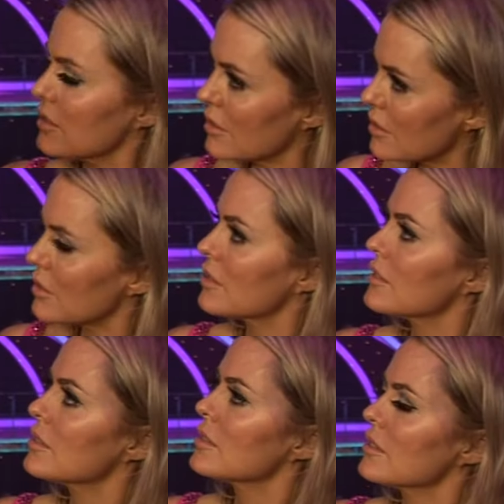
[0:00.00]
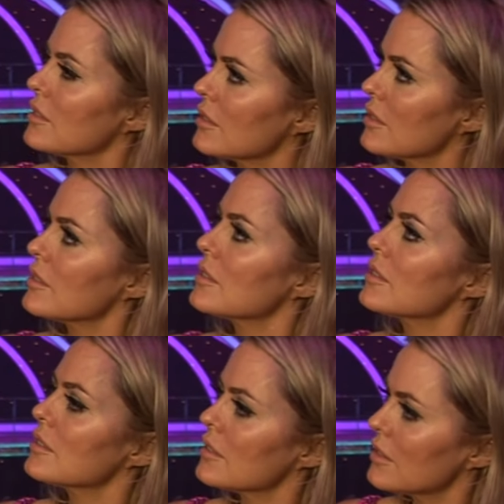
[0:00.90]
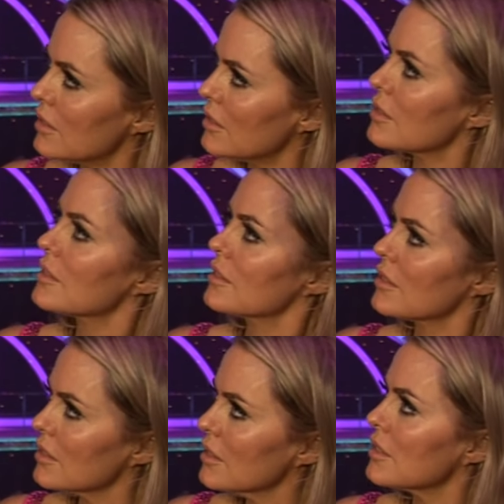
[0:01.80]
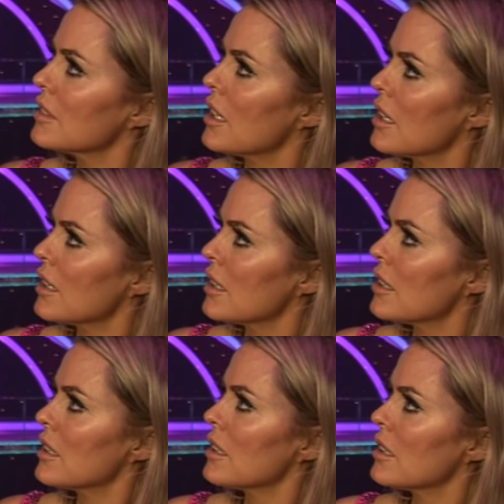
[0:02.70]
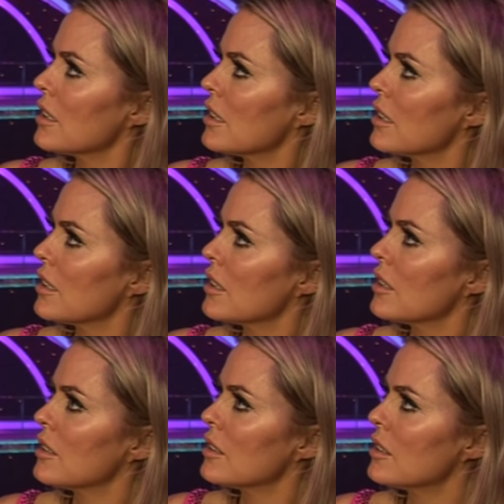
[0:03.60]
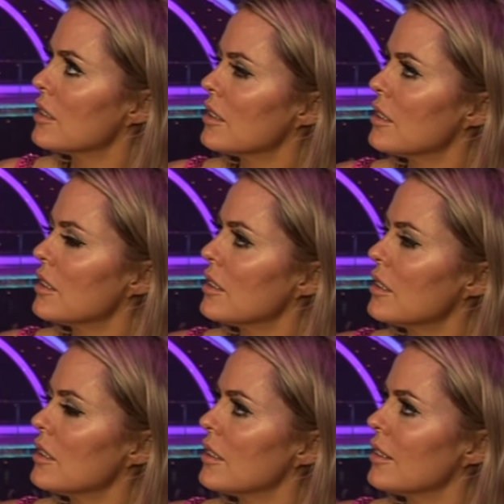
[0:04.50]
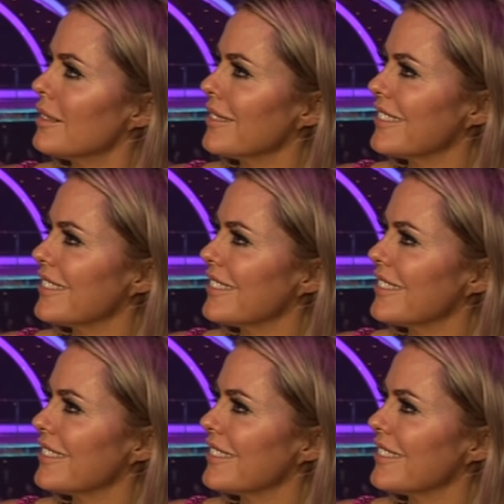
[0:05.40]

This person isn't speaking.